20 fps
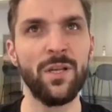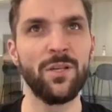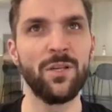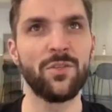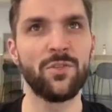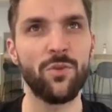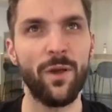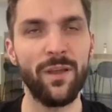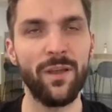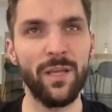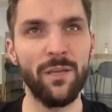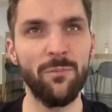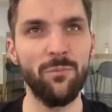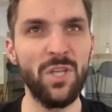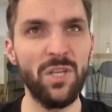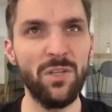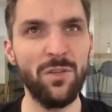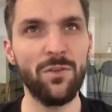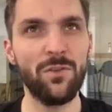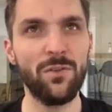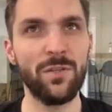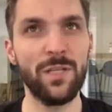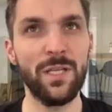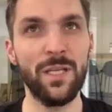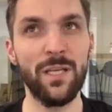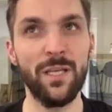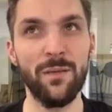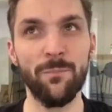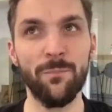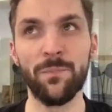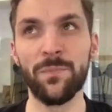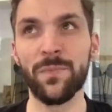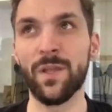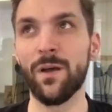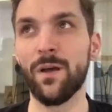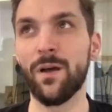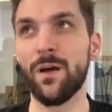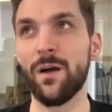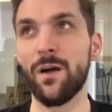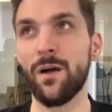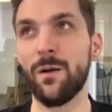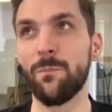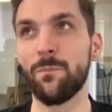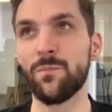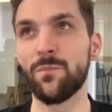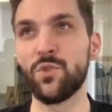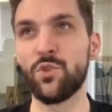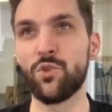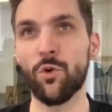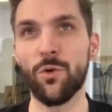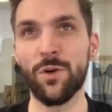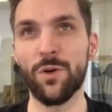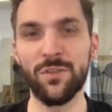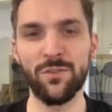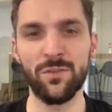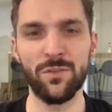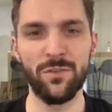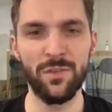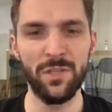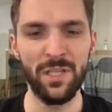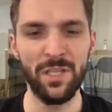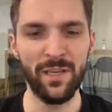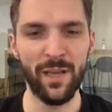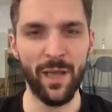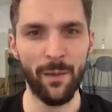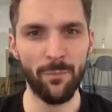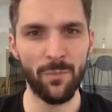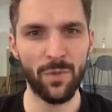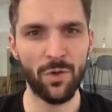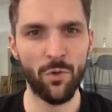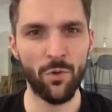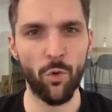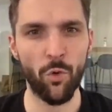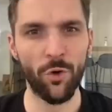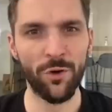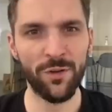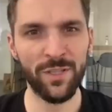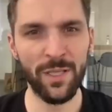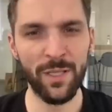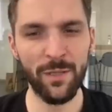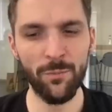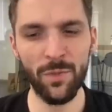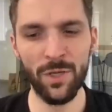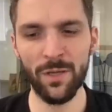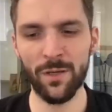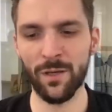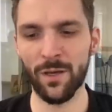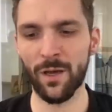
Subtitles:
So I immediately joined the NEM core team,